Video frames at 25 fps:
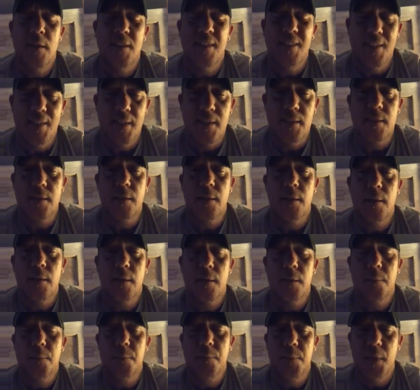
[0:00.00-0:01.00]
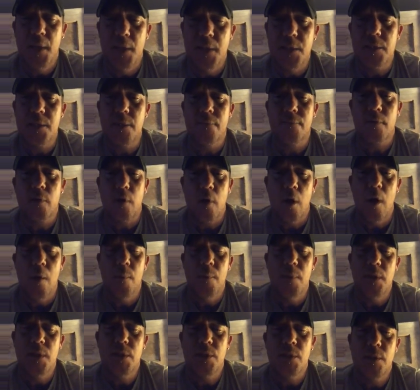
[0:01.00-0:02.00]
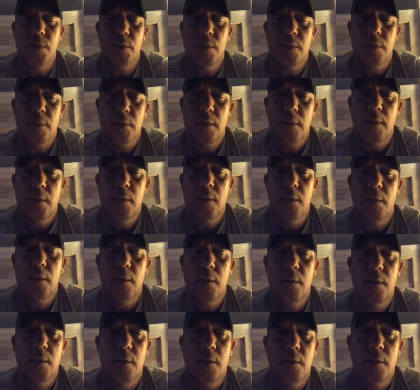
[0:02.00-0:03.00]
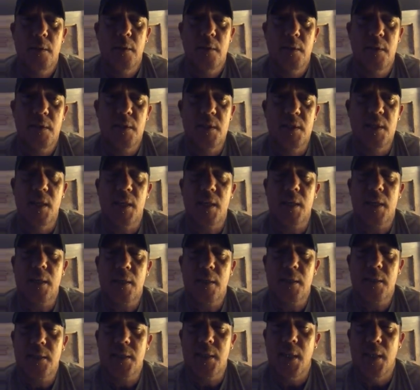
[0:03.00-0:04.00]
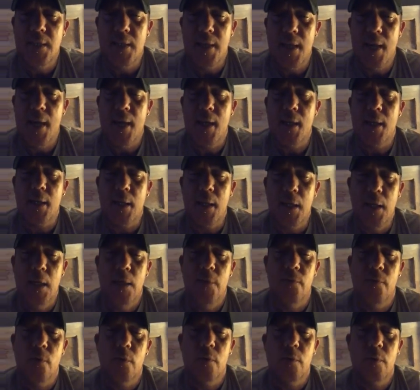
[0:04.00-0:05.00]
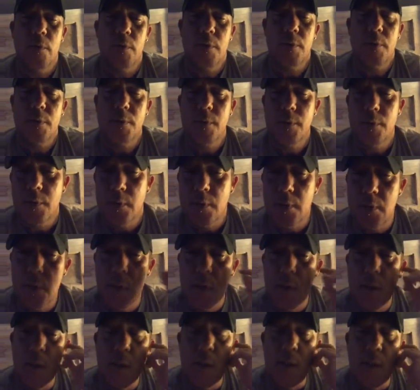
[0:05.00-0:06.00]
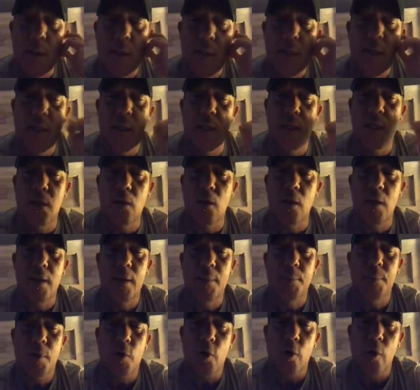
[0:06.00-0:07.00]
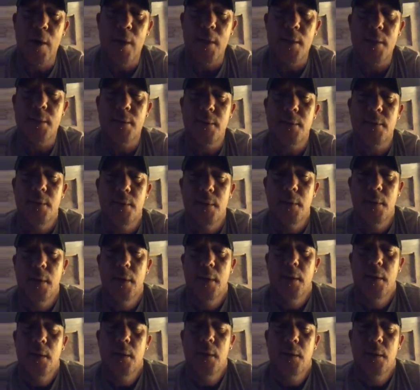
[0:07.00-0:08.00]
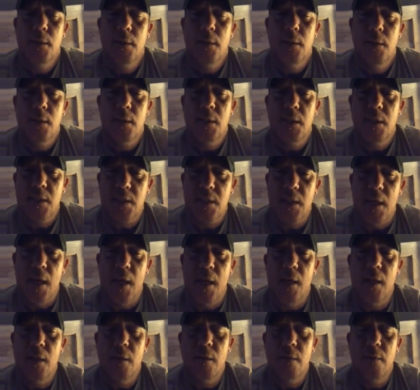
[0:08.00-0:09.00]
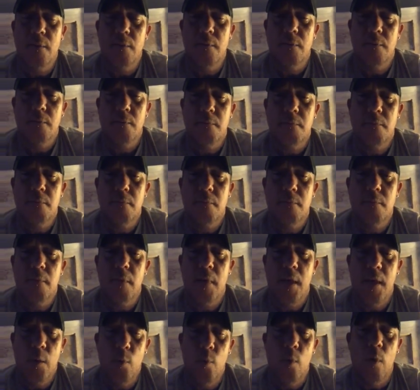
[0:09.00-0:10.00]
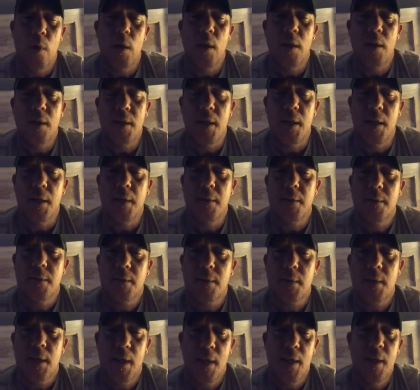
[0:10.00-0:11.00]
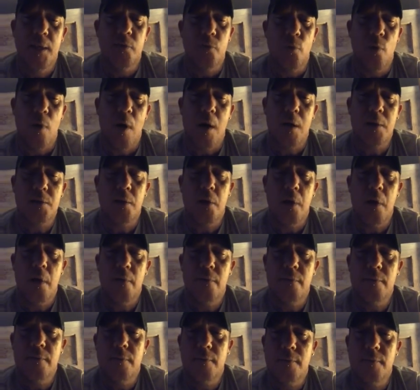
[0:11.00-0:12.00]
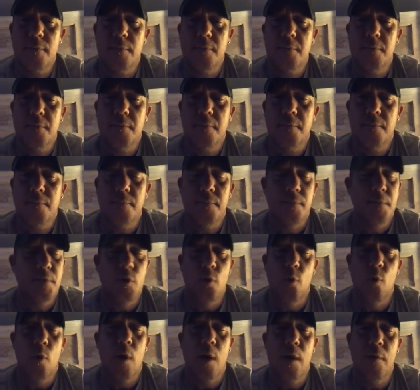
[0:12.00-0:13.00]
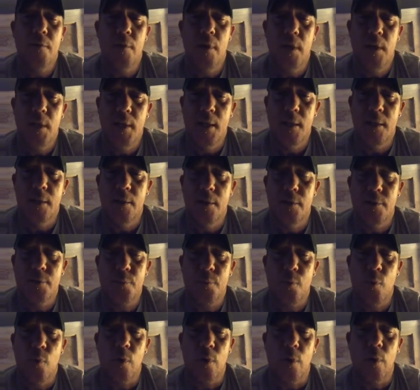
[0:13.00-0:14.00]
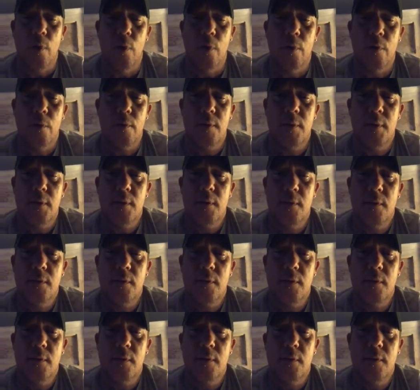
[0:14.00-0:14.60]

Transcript: and this piece of garbage, sick, satanic, evil, illegal immigrant decided he wanted to get his rocks off, do whatever he did to this poor girl,